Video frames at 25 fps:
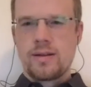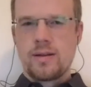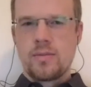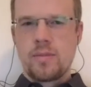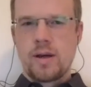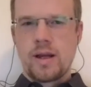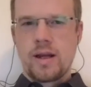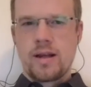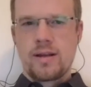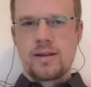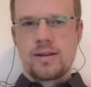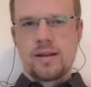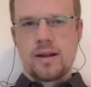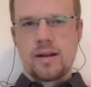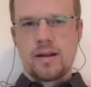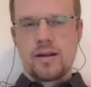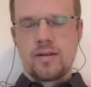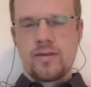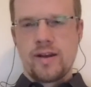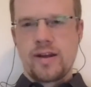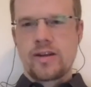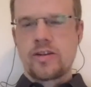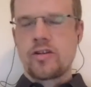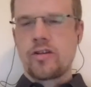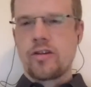but I studied
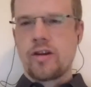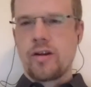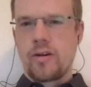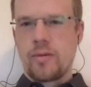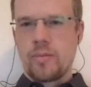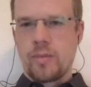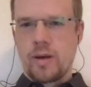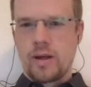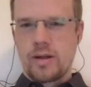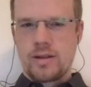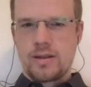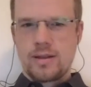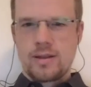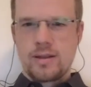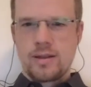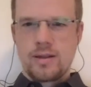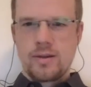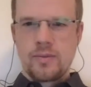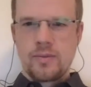veterinary medicine.